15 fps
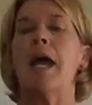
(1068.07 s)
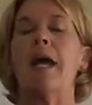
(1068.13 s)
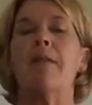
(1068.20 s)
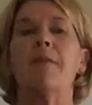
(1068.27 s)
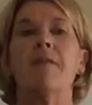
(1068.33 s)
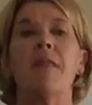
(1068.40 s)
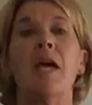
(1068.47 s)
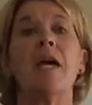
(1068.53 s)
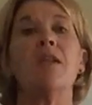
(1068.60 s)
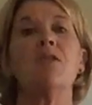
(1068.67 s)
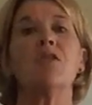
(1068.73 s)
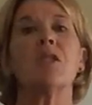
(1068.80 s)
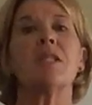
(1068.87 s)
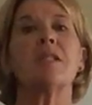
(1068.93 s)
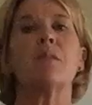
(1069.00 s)
and
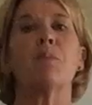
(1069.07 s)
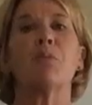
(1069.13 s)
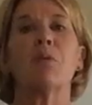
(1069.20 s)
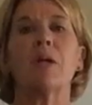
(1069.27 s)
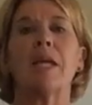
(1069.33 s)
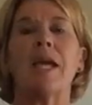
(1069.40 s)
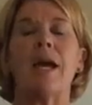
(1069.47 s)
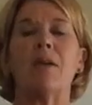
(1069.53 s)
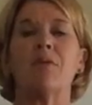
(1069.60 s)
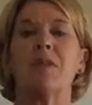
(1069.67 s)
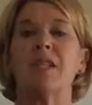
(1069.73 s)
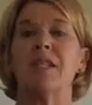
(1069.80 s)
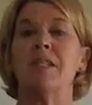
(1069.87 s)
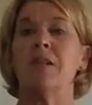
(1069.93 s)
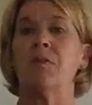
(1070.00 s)
then just bring out
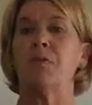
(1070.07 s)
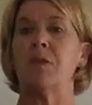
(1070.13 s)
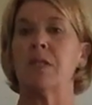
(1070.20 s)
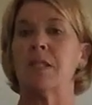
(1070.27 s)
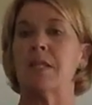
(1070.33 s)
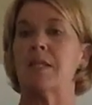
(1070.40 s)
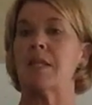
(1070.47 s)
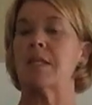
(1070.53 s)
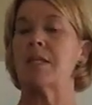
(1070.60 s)
the differences